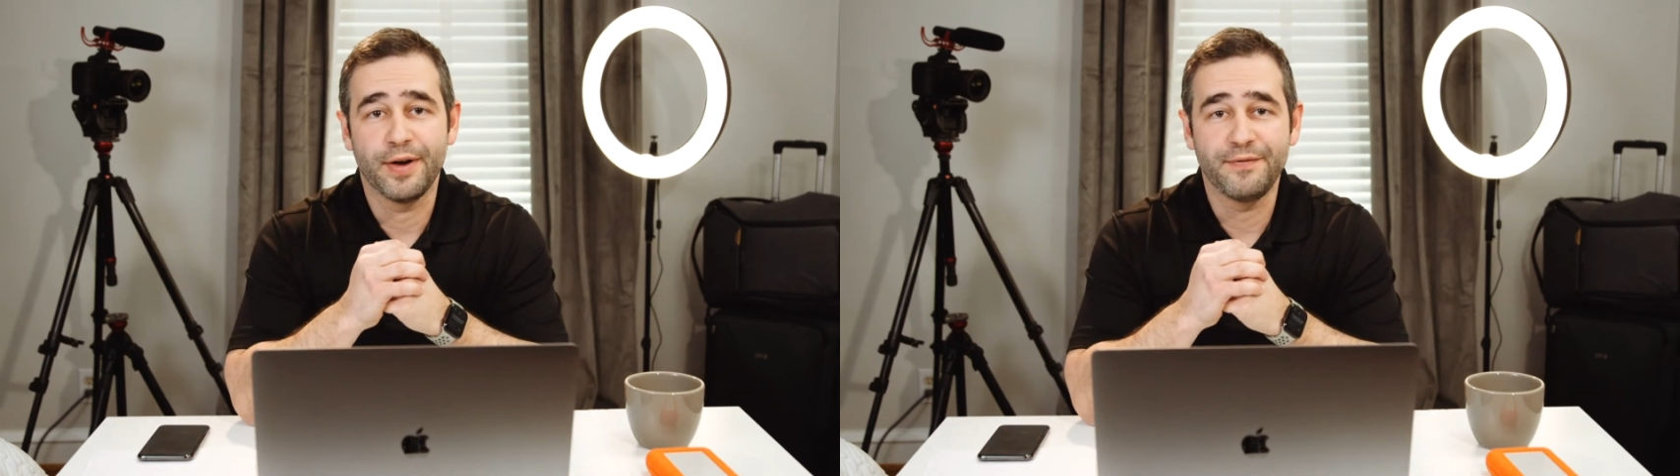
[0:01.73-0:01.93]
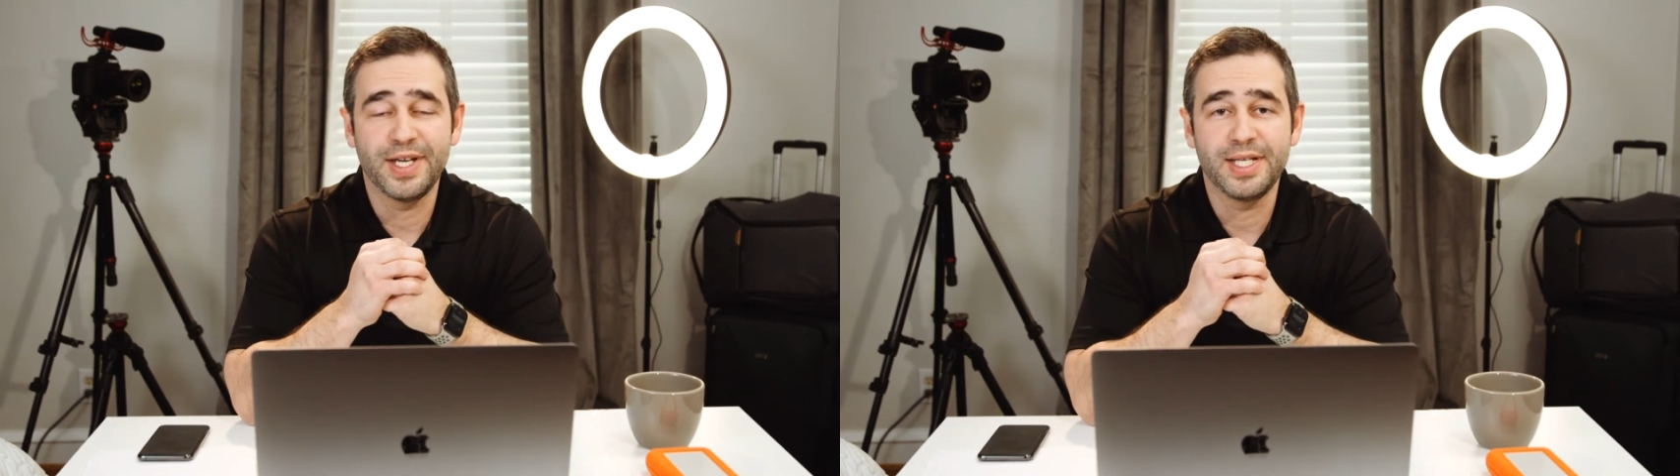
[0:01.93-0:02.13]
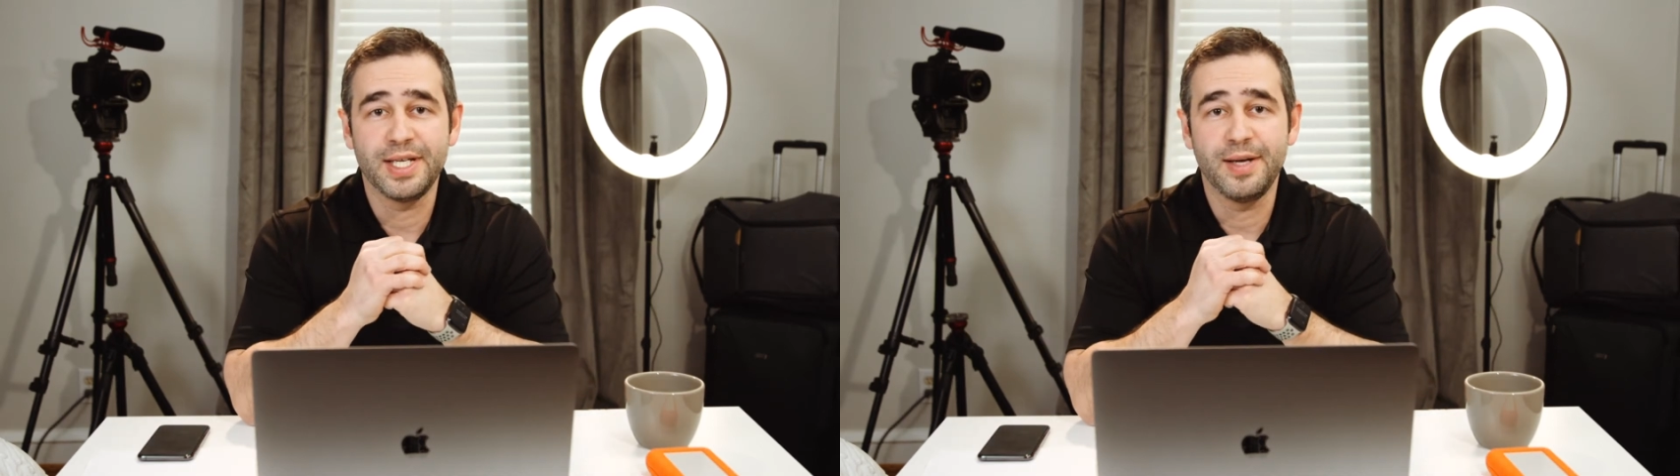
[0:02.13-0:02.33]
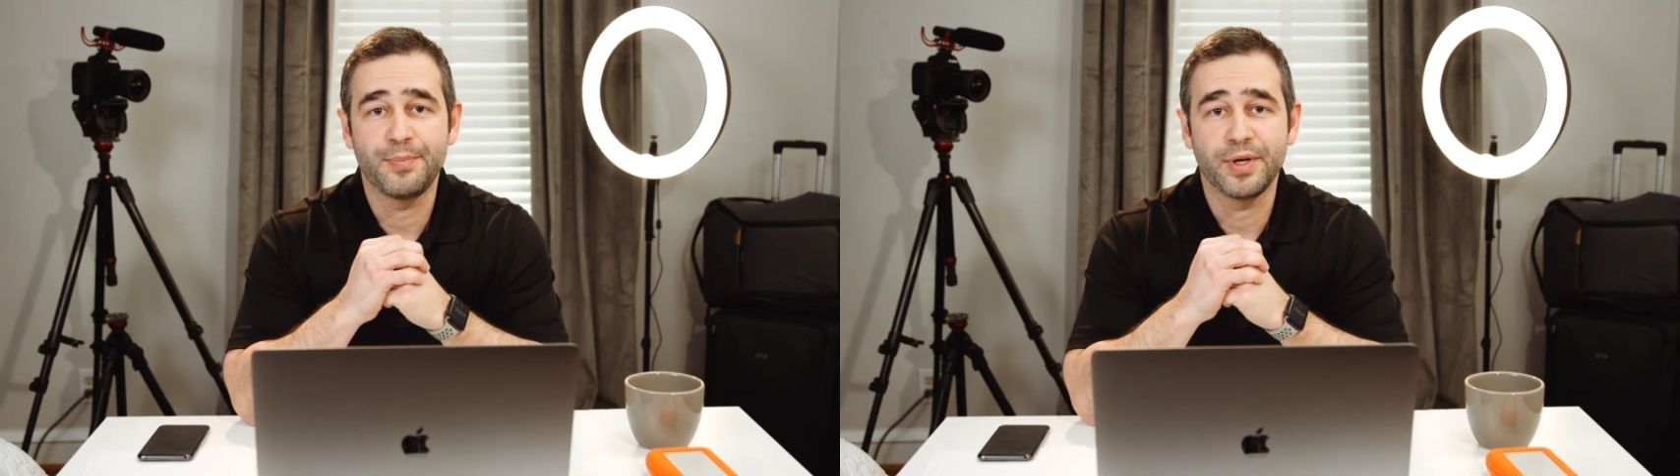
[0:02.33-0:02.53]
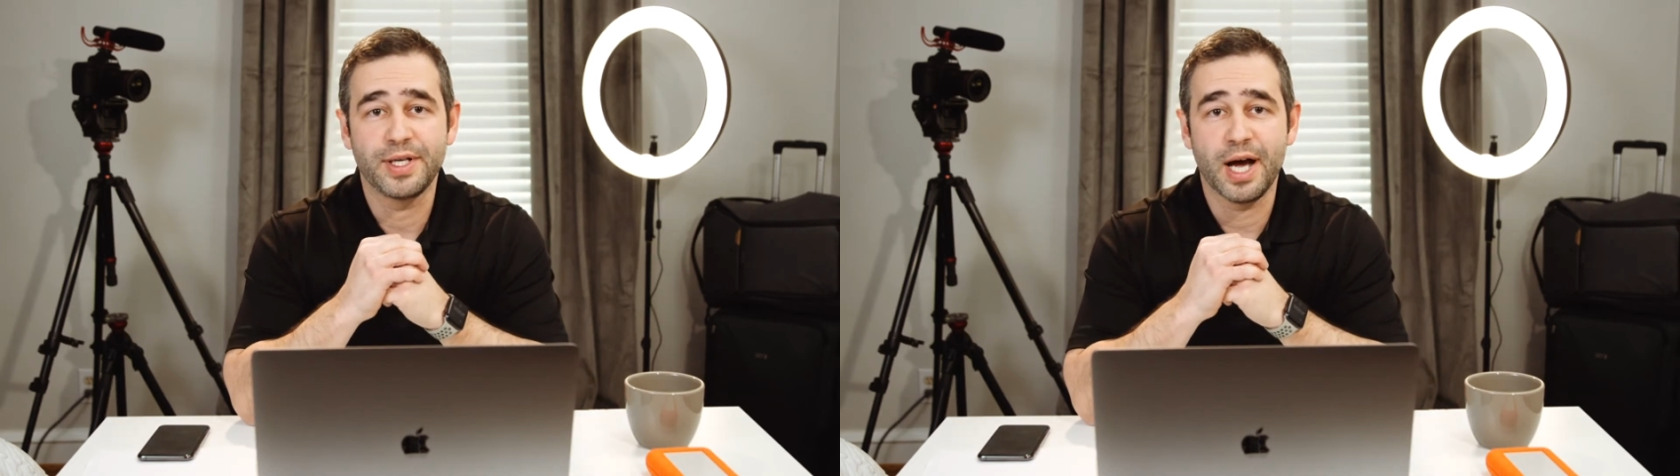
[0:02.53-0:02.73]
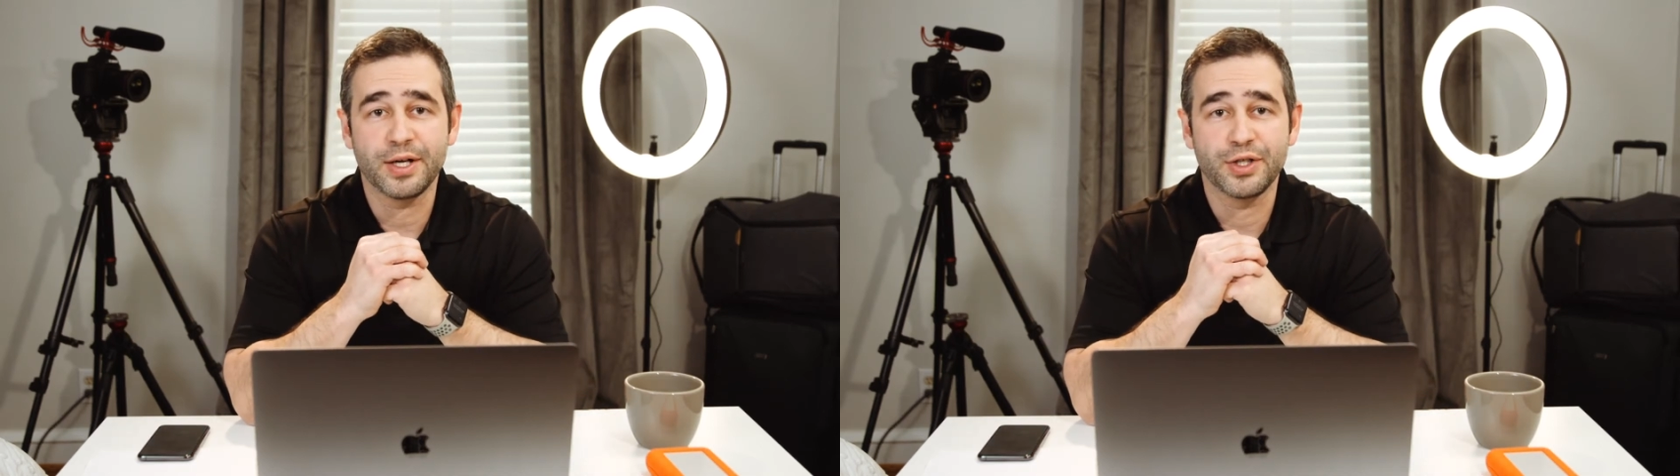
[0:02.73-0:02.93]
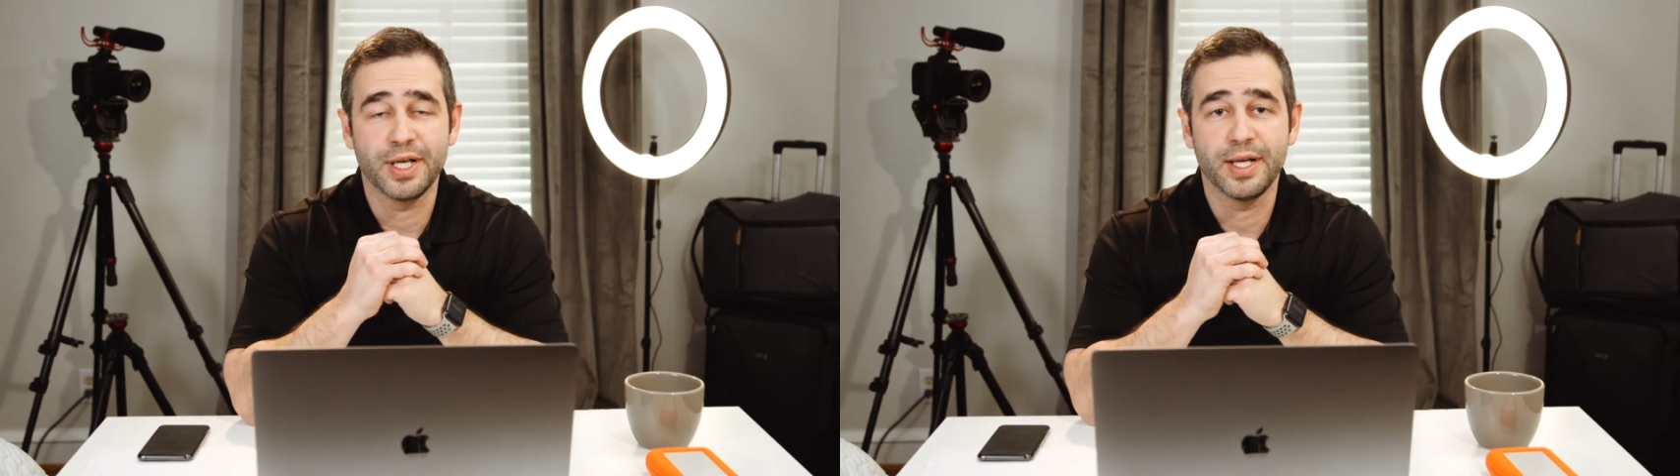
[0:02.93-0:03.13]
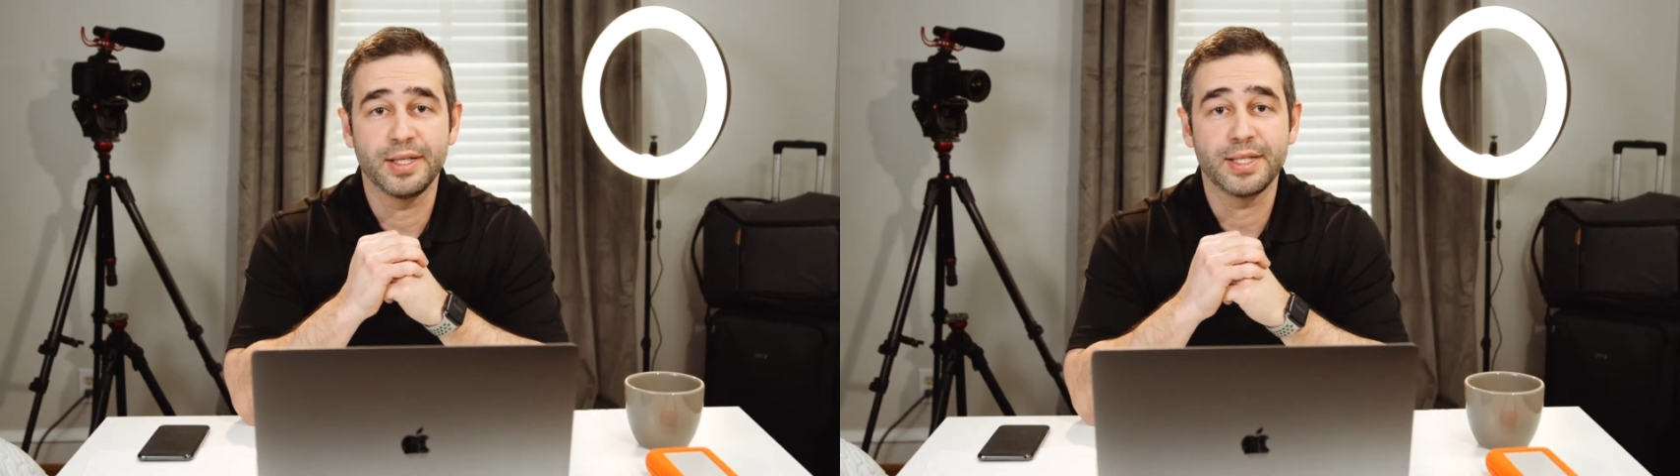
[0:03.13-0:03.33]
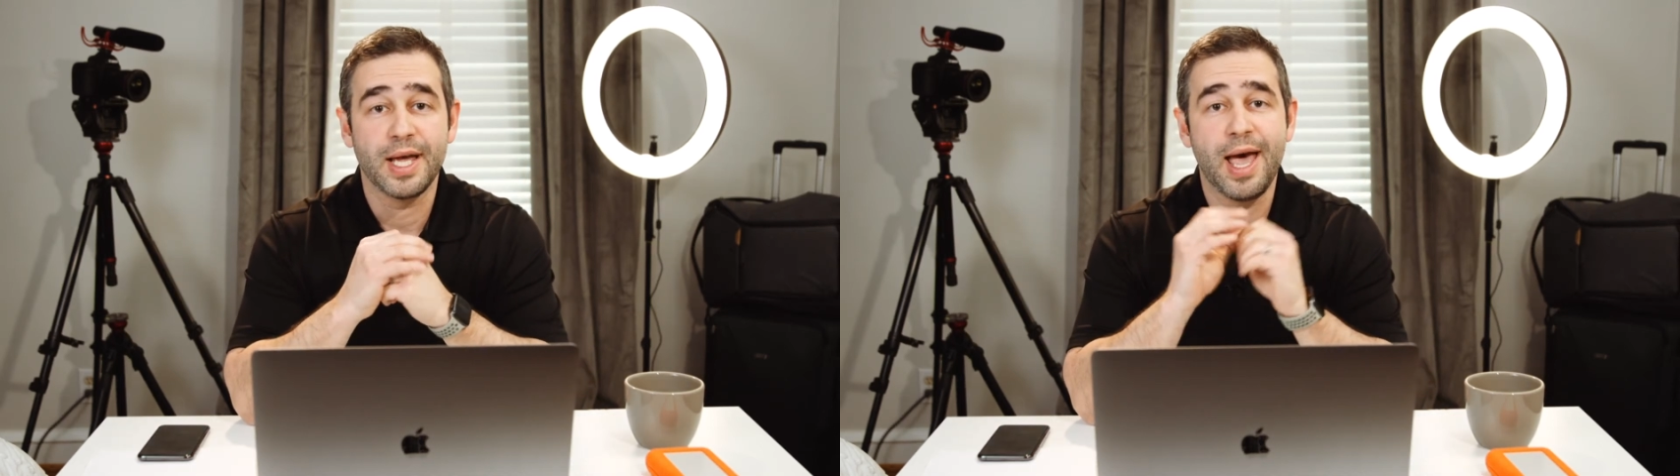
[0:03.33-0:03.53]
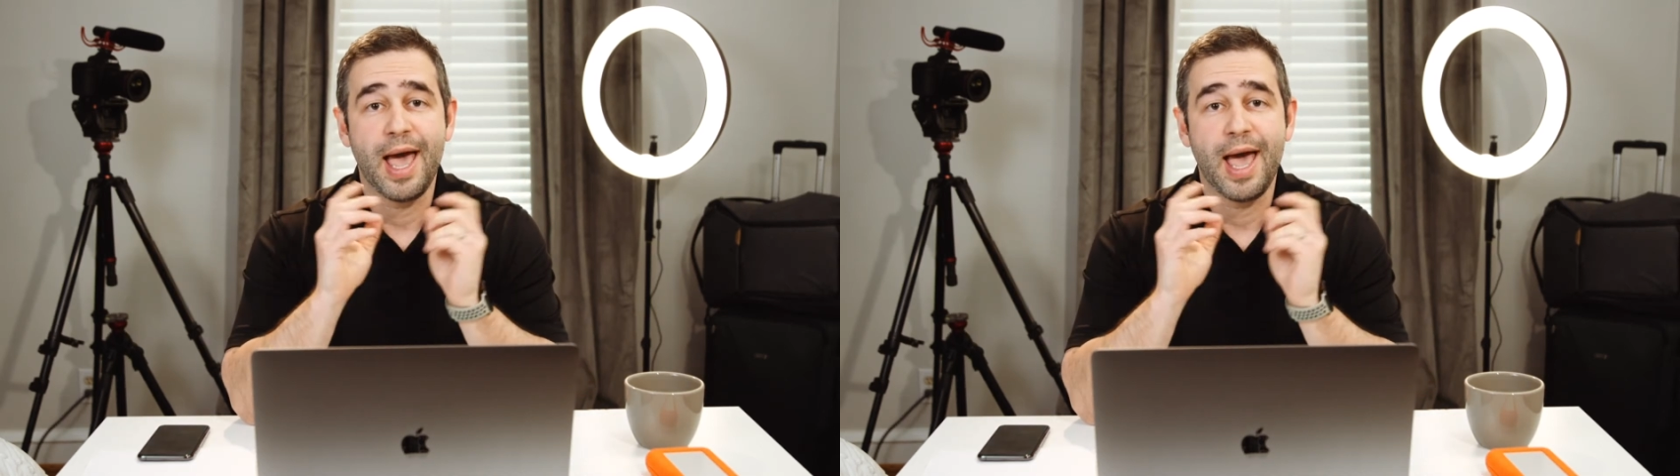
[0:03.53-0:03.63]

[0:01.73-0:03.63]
at VC Productions.